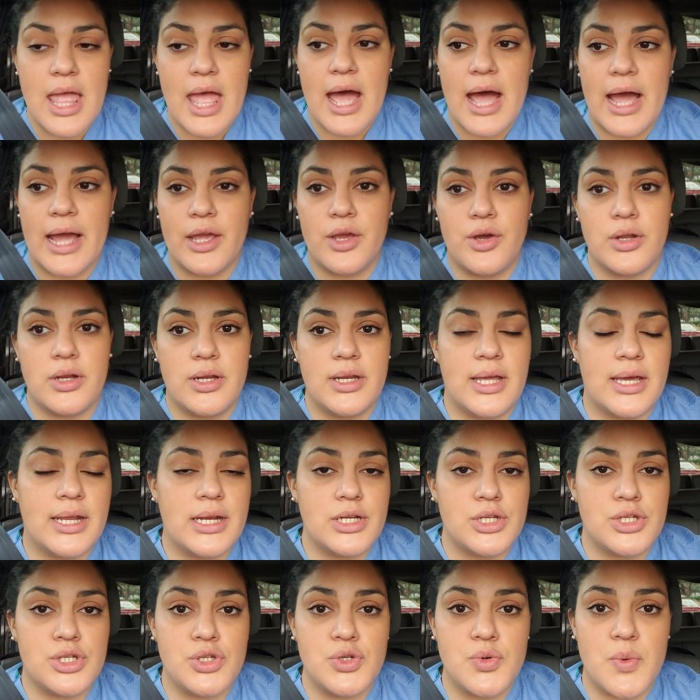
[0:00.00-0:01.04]
I couldn't get
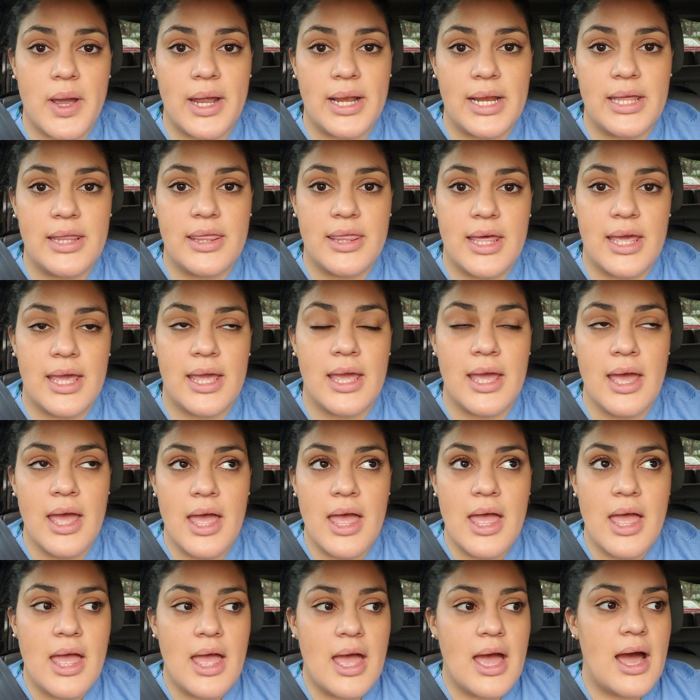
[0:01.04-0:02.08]
it to do anything.
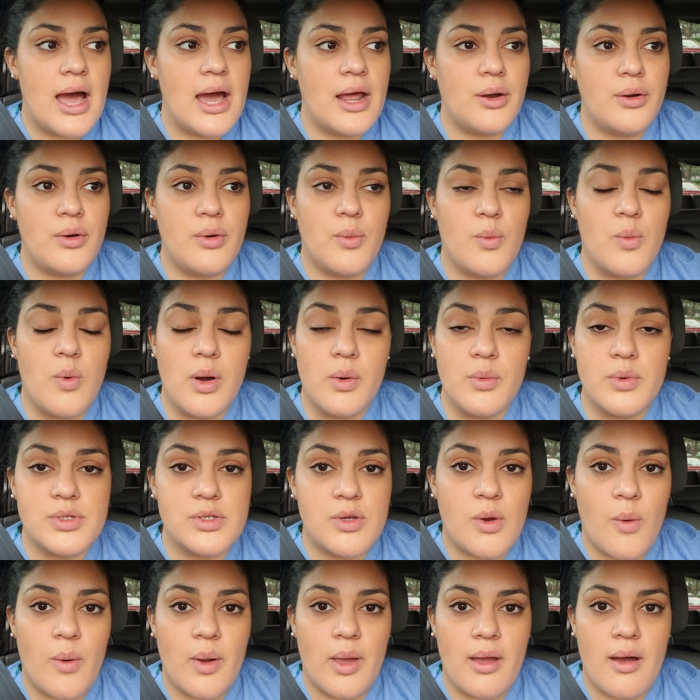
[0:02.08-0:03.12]
I don't know what was
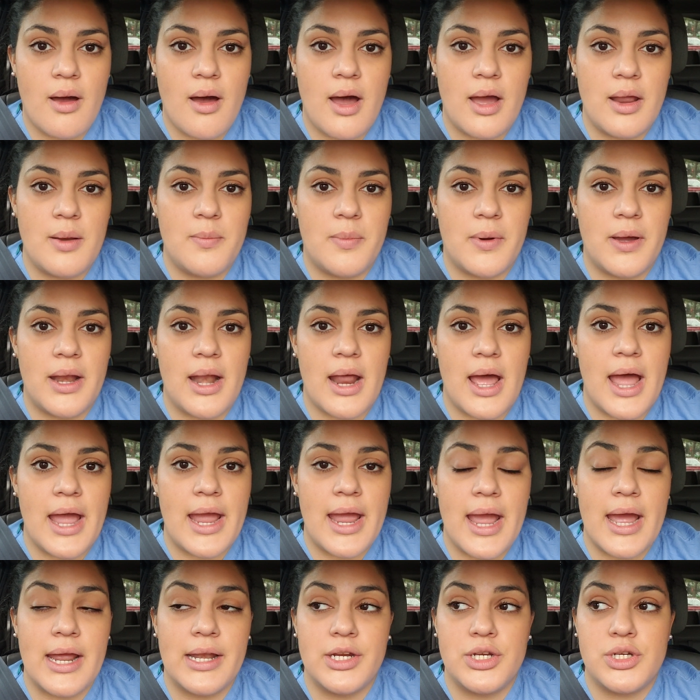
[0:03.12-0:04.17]
going on, but I
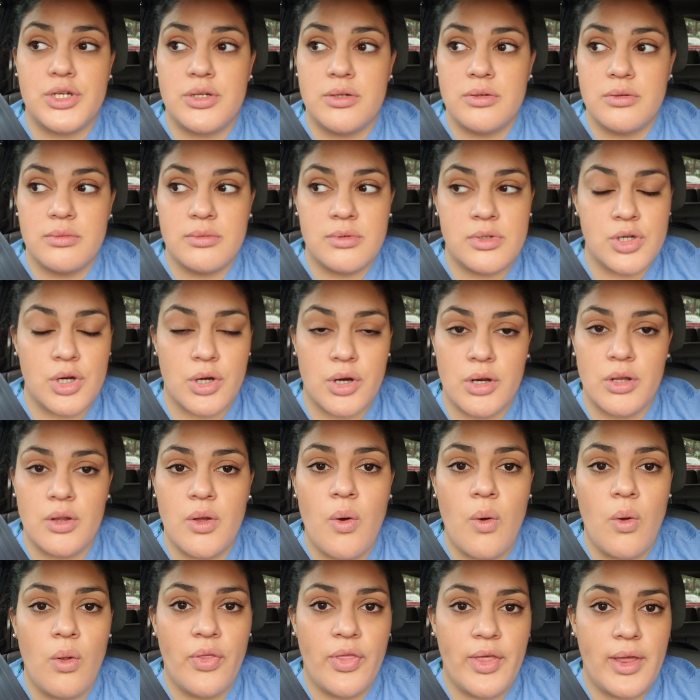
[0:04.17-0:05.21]
had to turn the
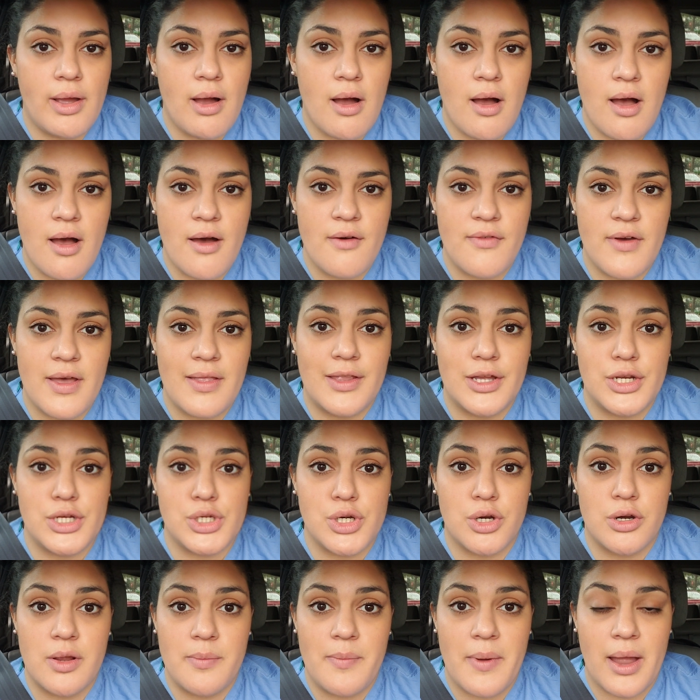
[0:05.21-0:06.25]
whole thing off and then
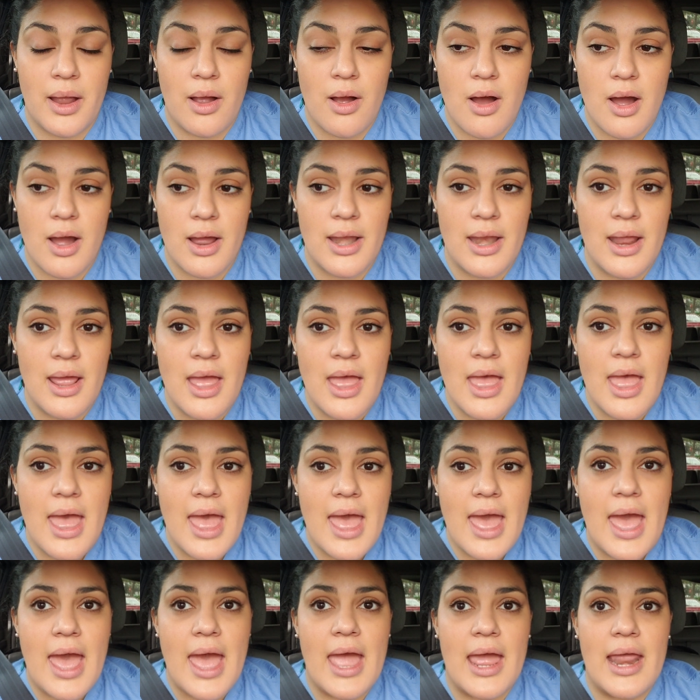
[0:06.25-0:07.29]
turn it back on.
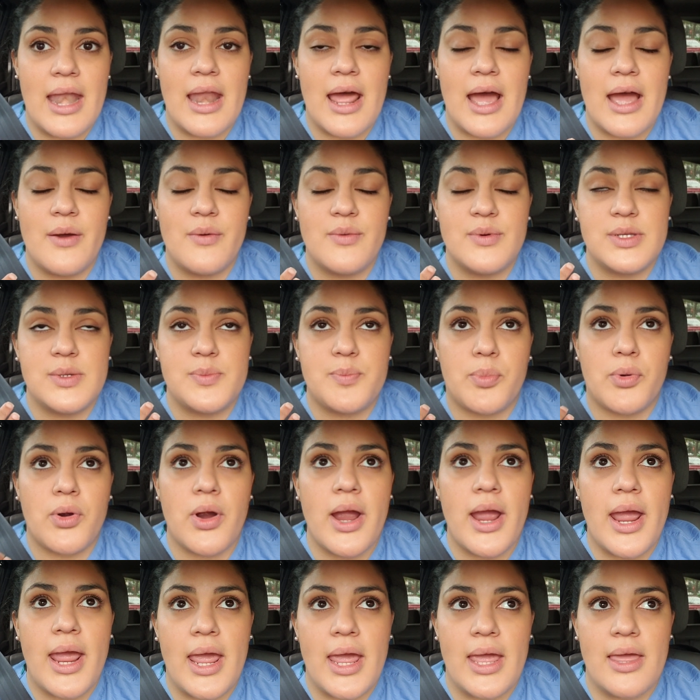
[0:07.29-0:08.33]
And I was
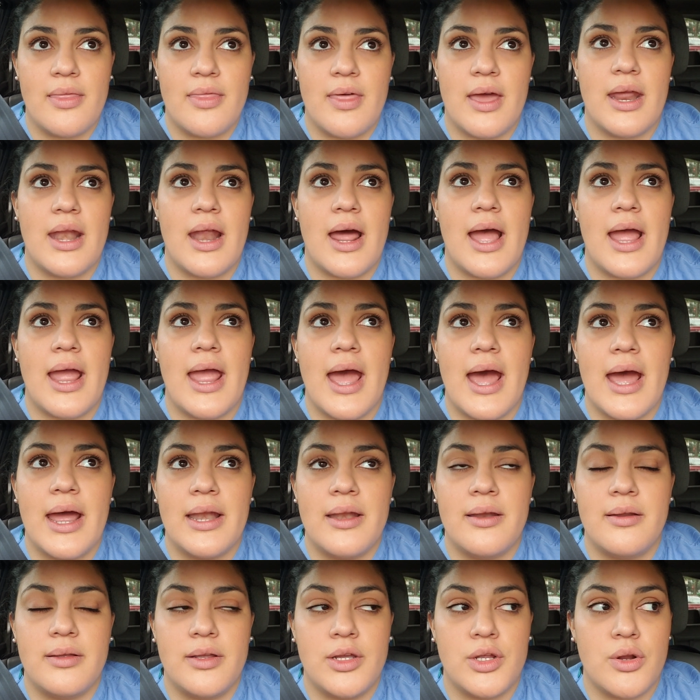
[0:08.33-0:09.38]
praying that I
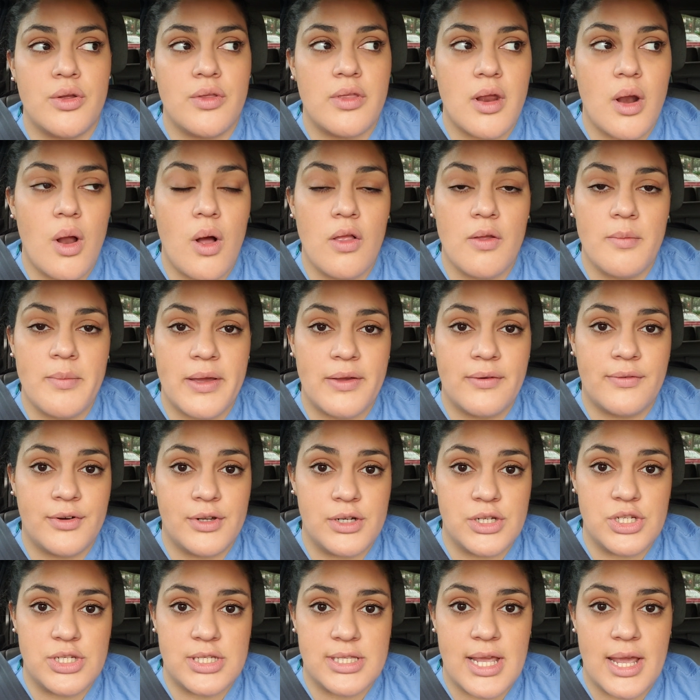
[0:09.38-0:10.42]
had, you know, that all my
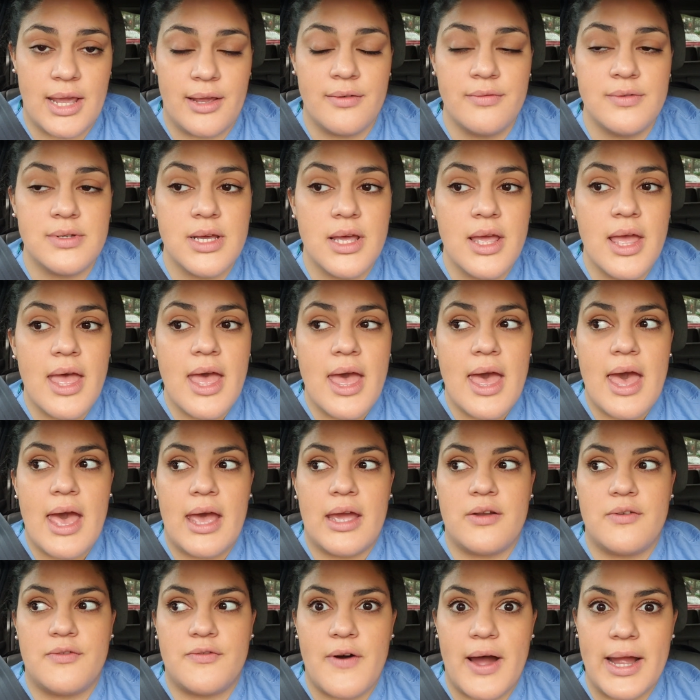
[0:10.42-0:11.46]
footage saved.
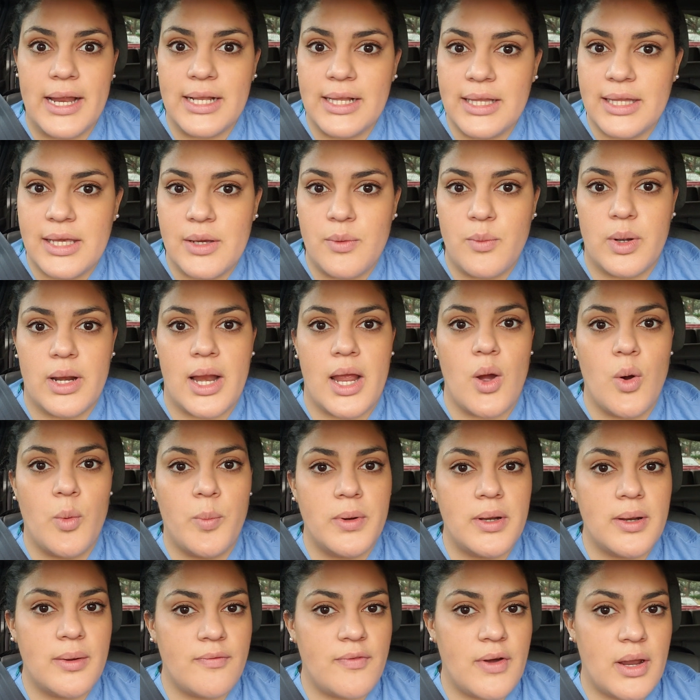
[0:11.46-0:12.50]
And finally, when I
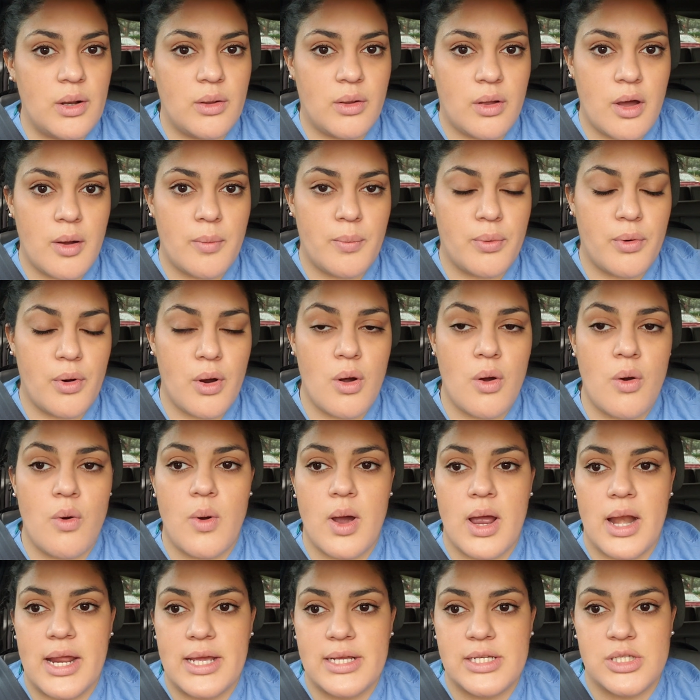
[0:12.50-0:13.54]
opened up Final Cut Pro
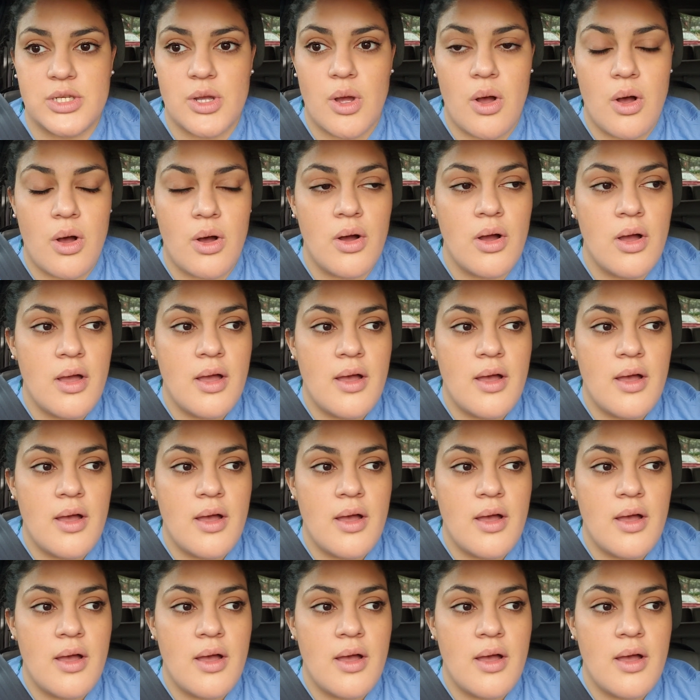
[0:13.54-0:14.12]
and I saw